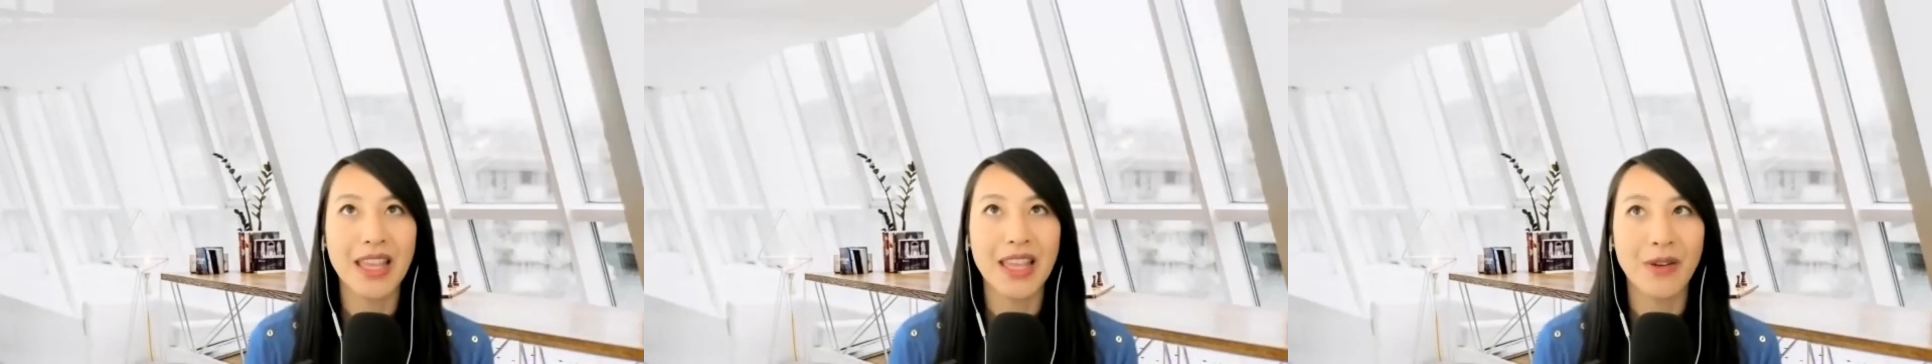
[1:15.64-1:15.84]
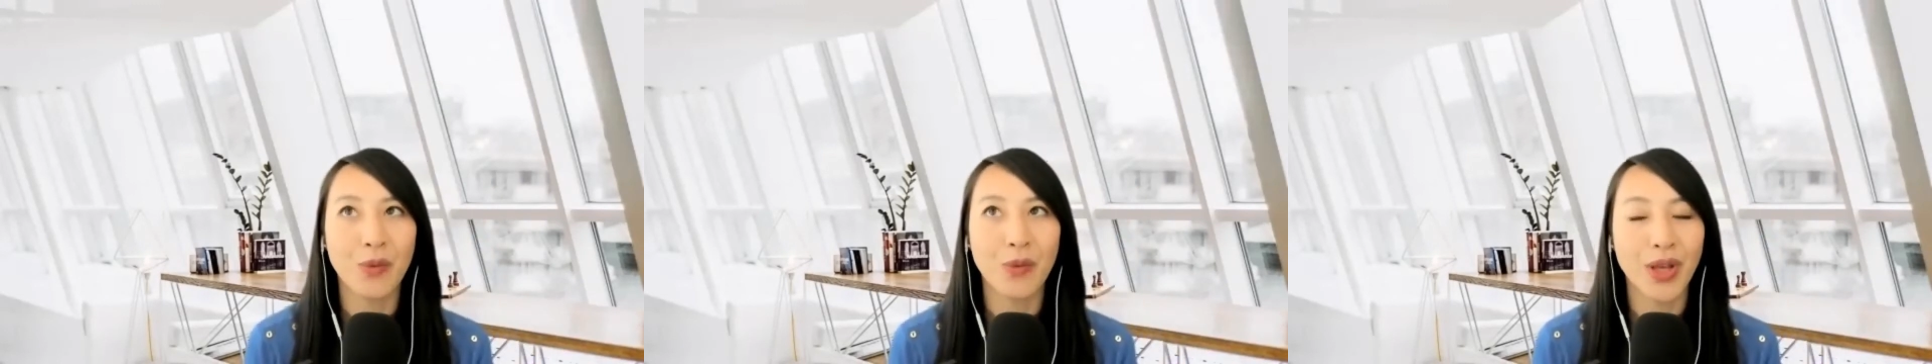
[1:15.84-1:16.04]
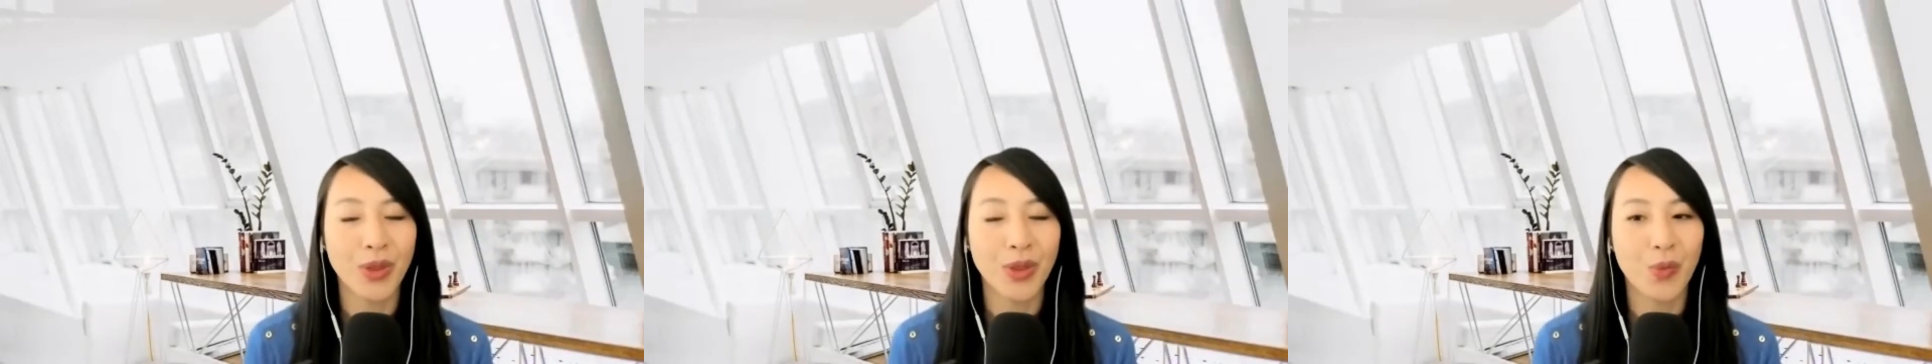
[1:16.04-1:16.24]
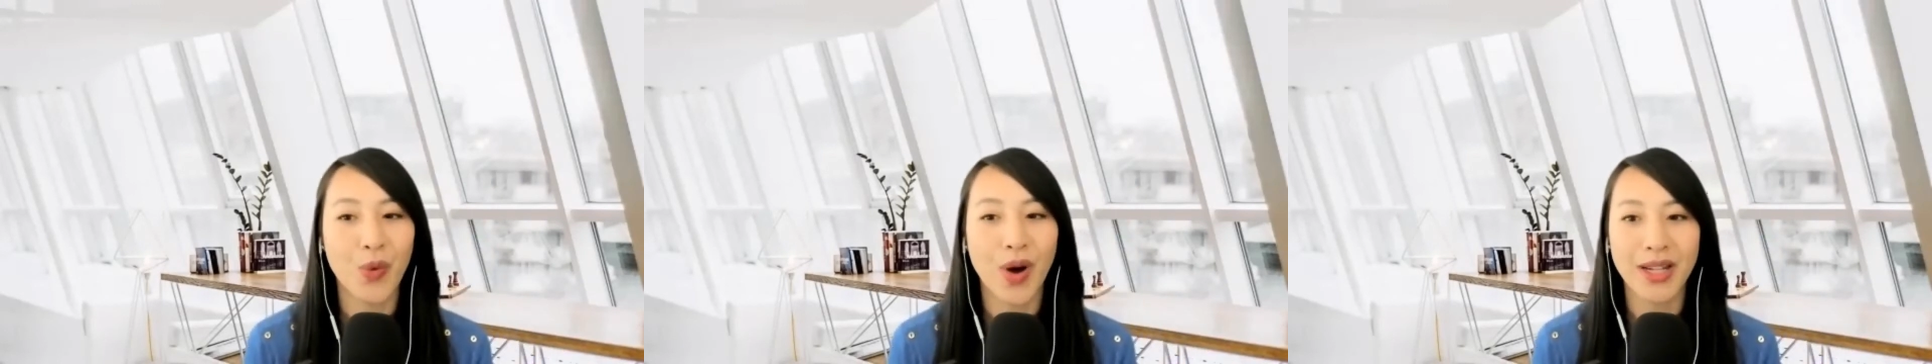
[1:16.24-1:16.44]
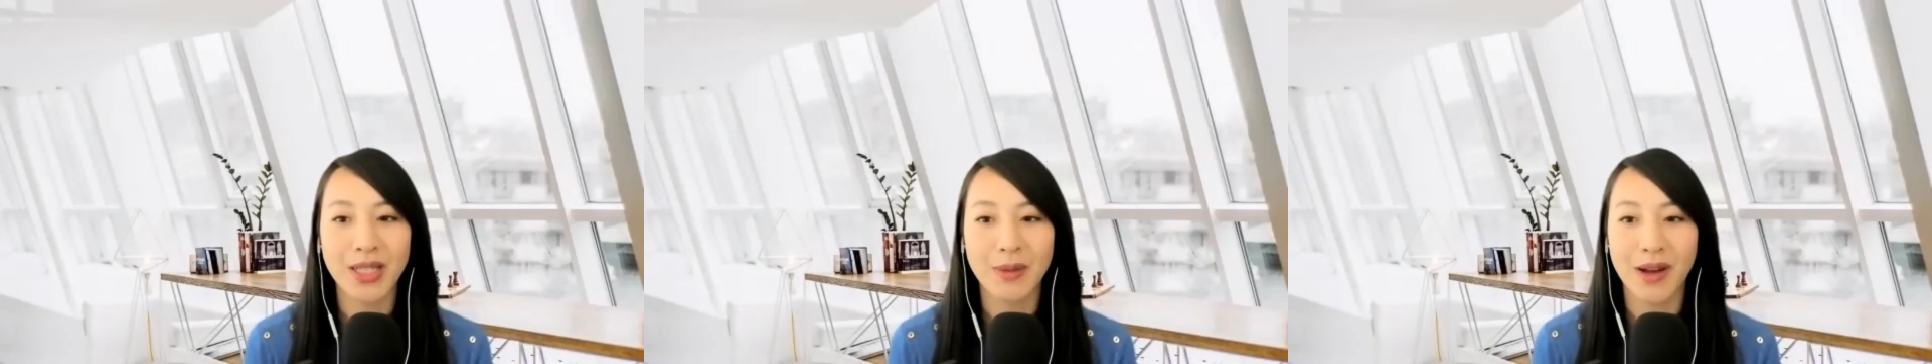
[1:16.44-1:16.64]
with
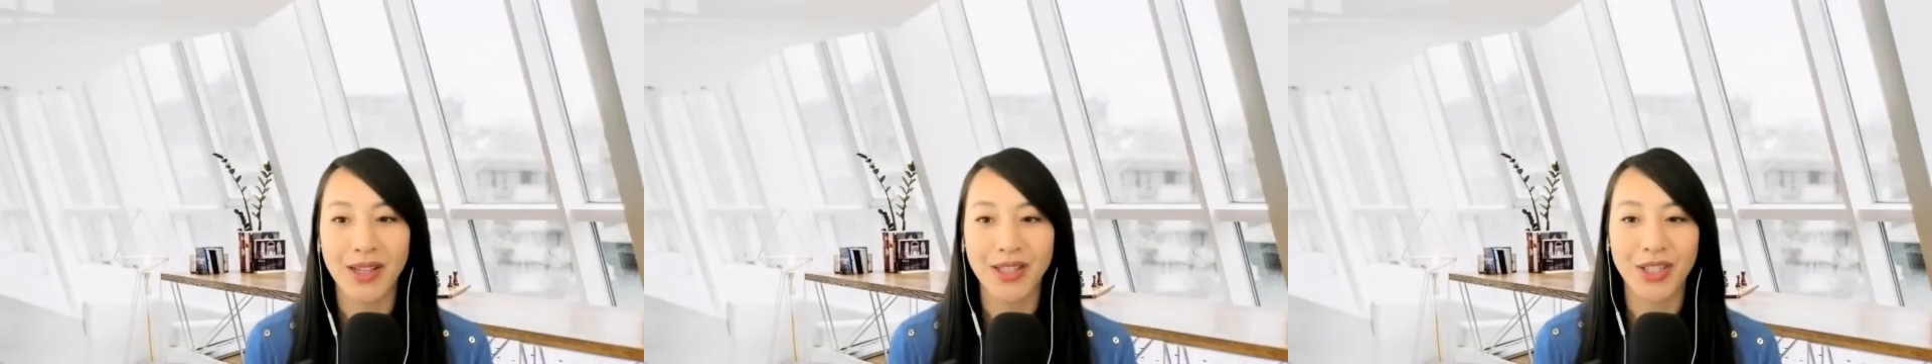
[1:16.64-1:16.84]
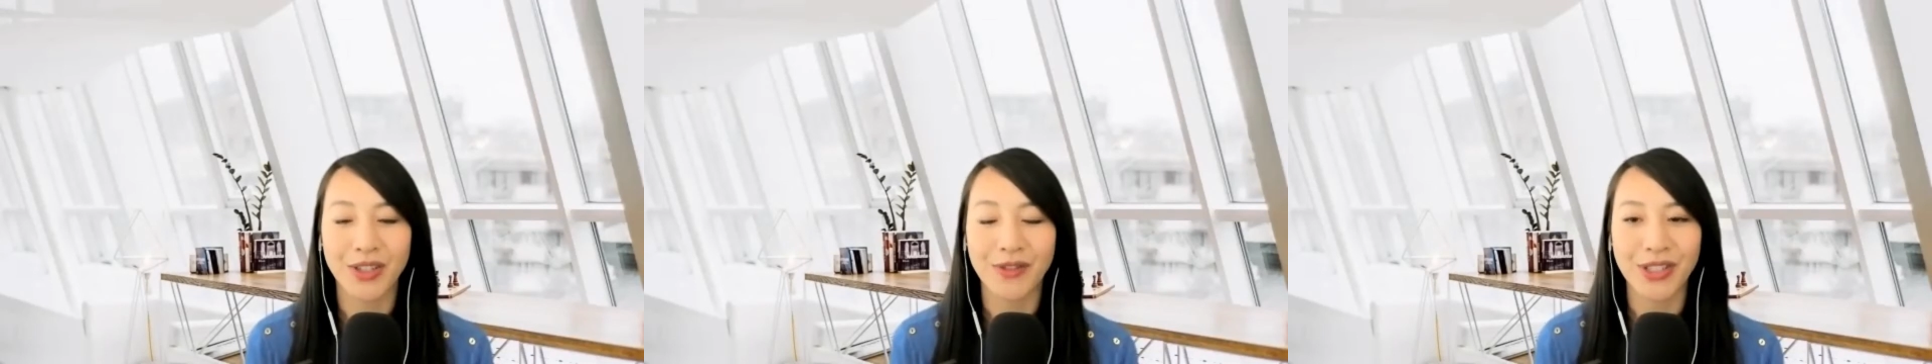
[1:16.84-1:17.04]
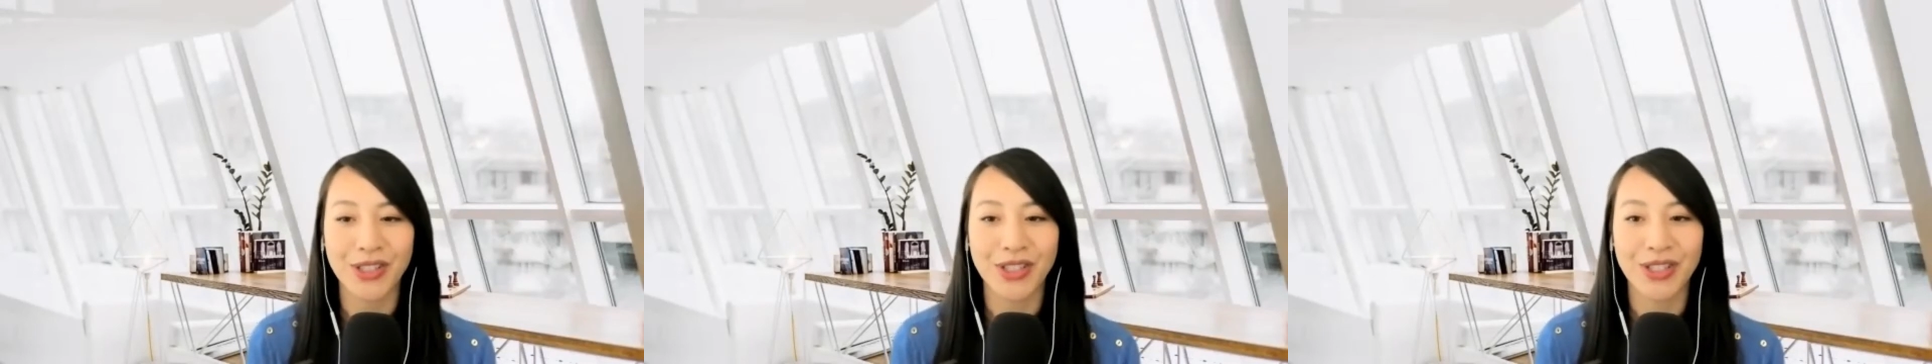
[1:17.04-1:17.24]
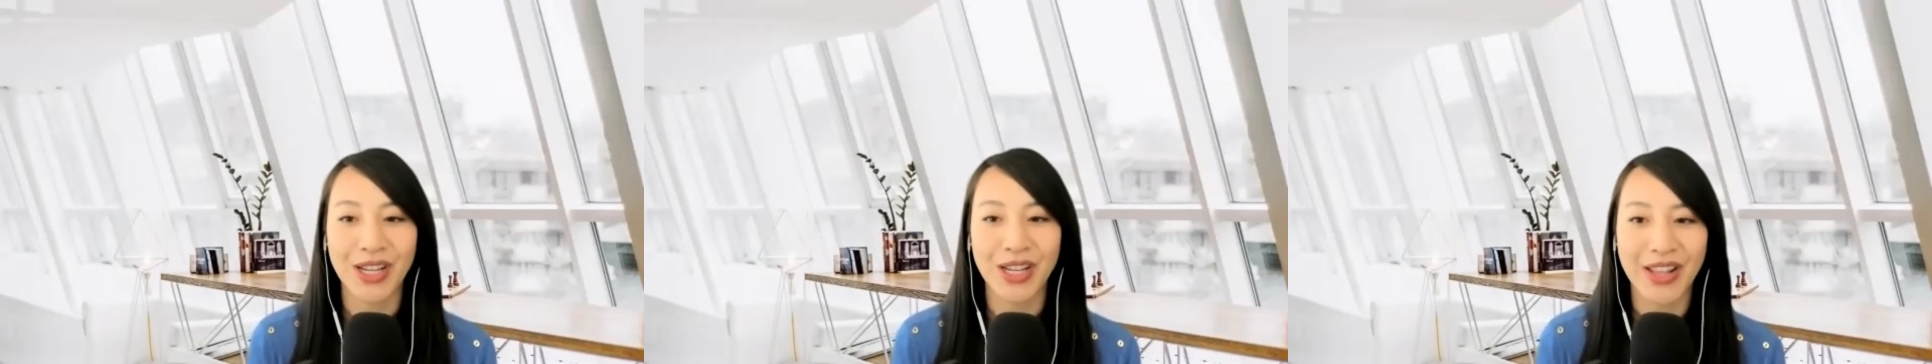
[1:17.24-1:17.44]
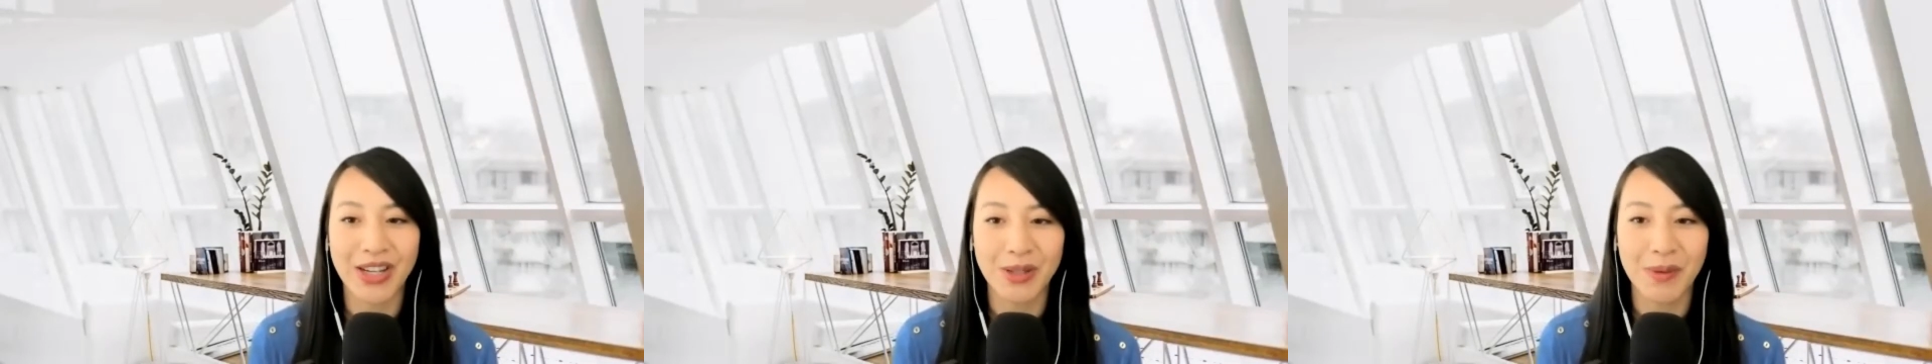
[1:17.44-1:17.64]
one sponsor versus
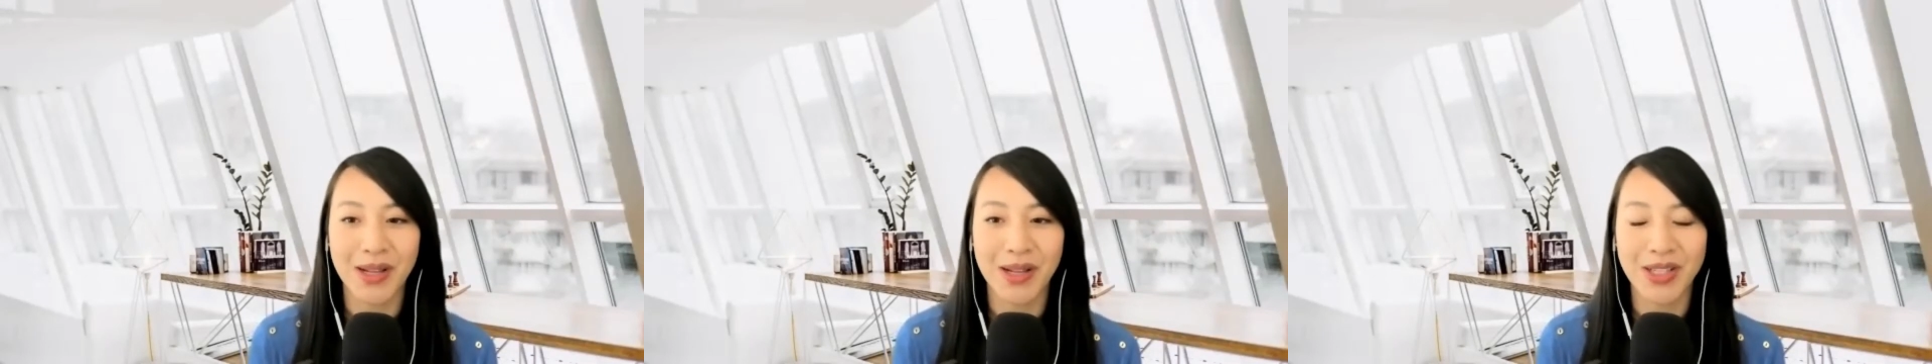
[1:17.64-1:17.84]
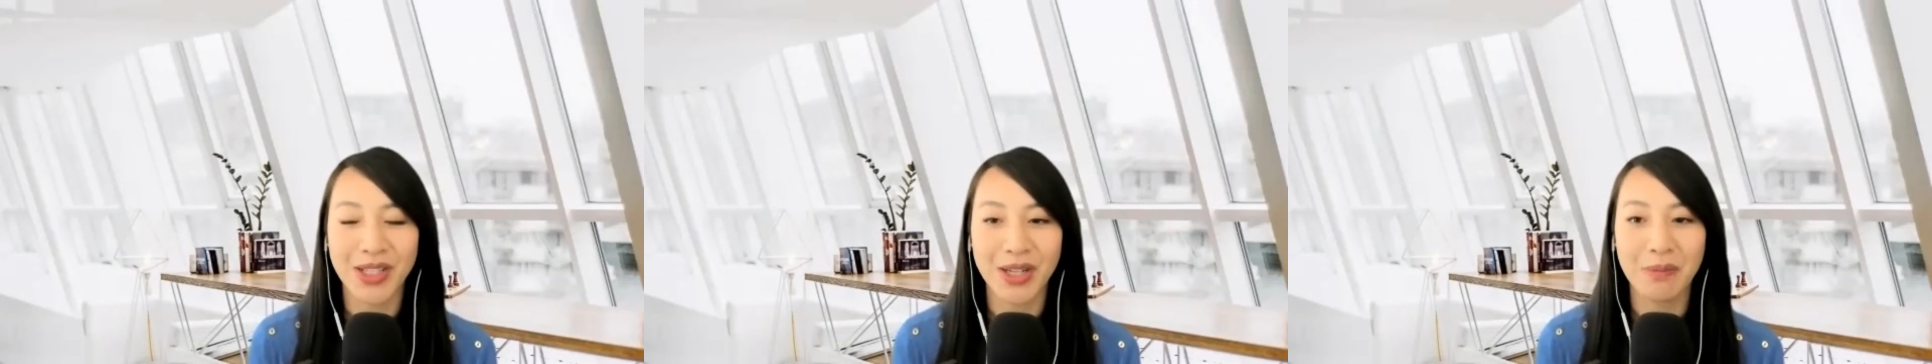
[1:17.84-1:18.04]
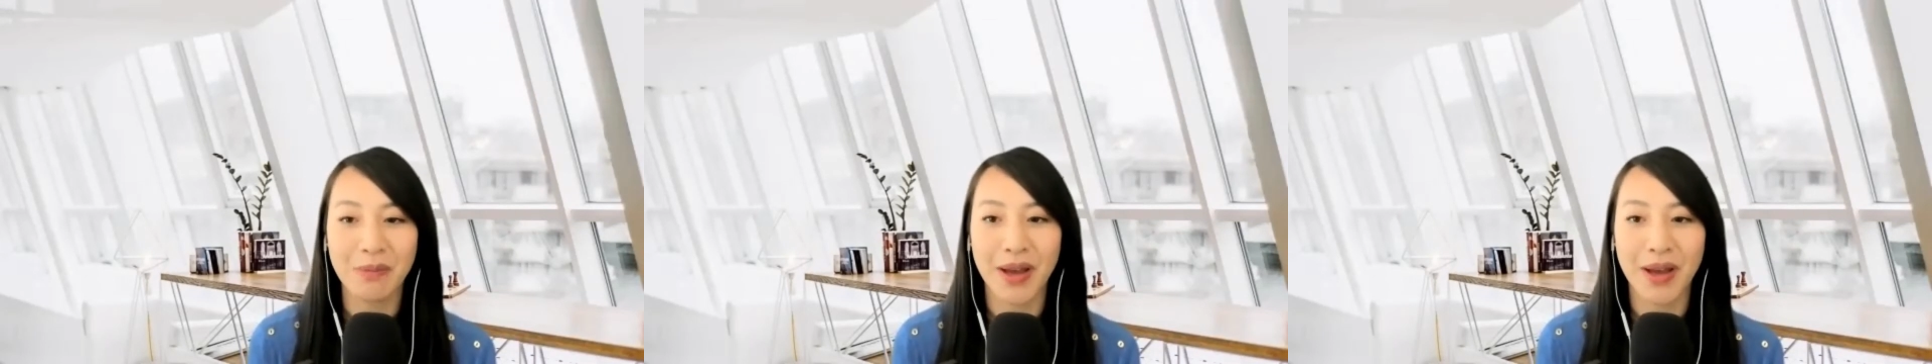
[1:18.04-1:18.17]
another sponsor,